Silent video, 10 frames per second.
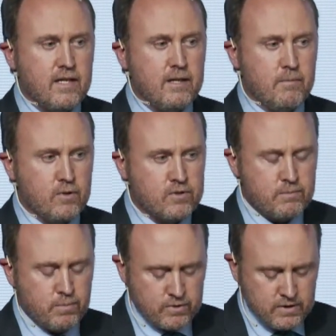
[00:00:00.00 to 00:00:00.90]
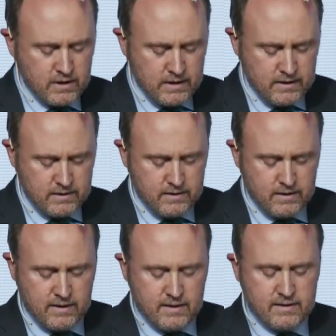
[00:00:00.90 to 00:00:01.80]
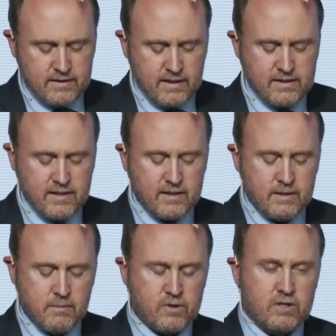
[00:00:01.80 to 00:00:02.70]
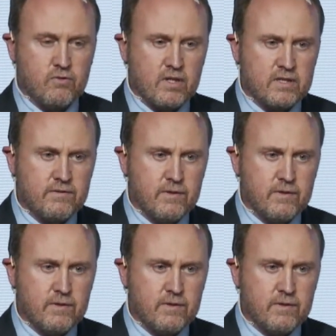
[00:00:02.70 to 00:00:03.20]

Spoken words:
and most importantly, testing the most attractive